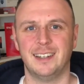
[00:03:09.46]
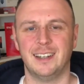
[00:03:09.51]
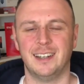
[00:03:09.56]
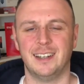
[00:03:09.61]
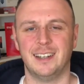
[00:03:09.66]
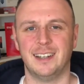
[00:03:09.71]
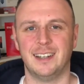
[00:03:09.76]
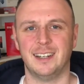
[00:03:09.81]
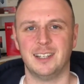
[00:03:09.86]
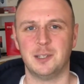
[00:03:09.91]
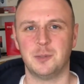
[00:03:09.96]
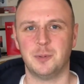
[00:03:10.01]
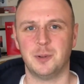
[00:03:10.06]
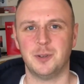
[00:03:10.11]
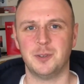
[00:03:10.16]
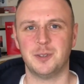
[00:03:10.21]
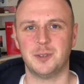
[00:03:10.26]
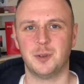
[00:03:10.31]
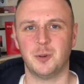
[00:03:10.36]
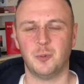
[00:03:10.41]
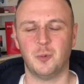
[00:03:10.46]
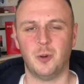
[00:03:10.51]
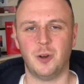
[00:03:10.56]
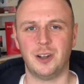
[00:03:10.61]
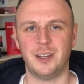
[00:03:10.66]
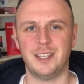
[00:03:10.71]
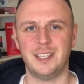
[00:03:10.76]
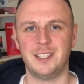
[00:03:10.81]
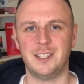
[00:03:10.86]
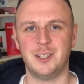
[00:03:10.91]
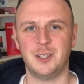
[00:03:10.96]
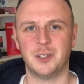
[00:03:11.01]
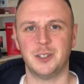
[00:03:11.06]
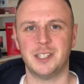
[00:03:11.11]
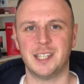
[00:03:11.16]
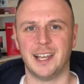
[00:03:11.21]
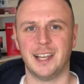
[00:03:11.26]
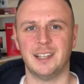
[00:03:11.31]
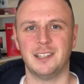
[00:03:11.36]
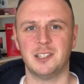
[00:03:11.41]
And I suppose, what is your
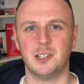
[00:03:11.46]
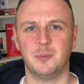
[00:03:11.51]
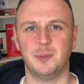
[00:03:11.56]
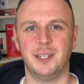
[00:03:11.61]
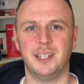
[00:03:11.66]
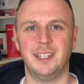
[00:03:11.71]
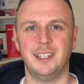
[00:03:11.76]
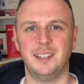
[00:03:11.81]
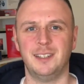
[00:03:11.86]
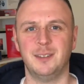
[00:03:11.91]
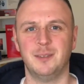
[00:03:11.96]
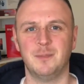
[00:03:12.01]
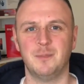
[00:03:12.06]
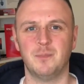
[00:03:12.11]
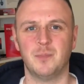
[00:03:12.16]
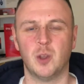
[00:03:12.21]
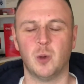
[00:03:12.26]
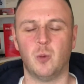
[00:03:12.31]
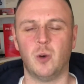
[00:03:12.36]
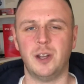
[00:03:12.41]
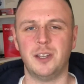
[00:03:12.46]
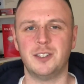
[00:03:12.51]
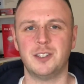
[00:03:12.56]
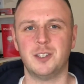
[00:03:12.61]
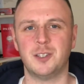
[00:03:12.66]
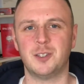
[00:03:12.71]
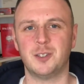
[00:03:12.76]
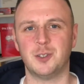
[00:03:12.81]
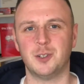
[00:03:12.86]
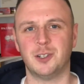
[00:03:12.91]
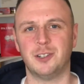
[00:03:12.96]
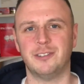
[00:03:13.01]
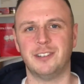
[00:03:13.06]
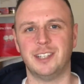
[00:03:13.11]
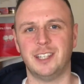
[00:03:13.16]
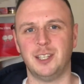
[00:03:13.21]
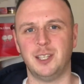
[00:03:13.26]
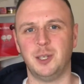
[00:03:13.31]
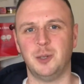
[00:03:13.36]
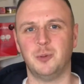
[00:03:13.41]
testimony? What is the story
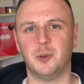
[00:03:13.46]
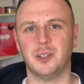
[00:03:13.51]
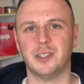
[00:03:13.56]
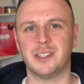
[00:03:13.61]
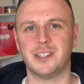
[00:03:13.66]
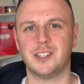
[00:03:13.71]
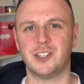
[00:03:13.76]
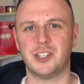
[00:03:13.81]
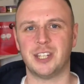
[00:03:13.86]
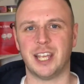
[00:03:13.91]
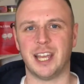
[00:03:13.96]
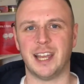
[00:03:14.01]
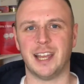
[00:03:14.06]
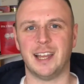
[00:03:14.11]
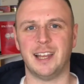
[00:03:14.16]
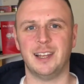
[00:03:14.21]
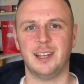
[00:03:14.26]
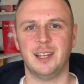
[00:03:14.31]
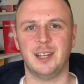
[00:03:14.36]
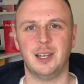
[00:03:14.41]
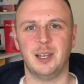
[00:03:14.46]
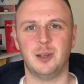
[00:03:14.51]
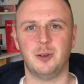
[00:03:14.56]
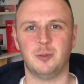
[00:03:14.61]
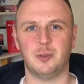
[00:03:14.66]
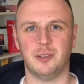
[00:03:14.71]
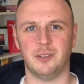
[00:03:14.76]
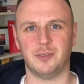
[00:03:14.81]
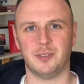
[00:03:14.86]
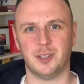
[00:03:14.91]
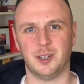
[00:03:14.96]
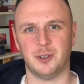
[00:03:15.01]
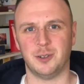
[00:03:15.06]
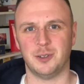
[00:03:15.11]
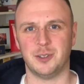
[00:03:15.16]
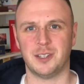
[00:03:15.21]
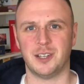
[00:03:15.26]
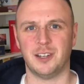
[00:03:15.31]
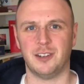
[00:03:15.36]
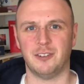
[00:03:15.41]
that you want to share with
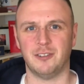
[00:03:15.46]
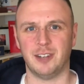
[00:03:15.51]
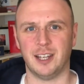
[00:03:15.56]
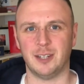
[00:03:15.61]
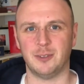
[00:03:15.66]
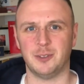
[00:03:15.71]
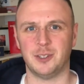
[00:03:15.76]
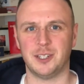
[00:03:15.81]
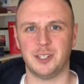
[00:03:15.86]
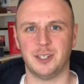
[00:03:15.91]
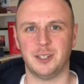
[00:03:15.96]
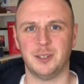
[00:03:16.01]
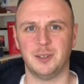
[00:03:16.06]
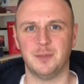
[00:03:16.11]
those around you?